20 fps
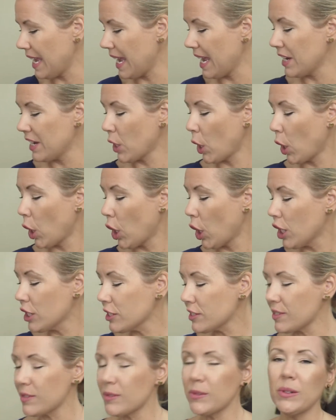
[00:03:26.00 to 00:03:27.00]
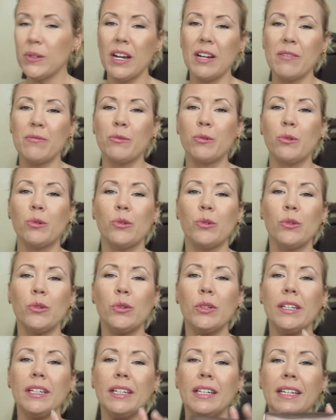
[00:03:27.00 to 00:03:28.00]
And also I'm
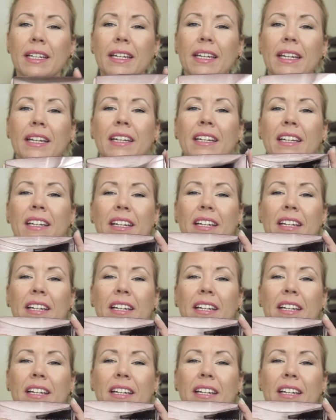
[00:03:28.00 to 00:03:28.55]
really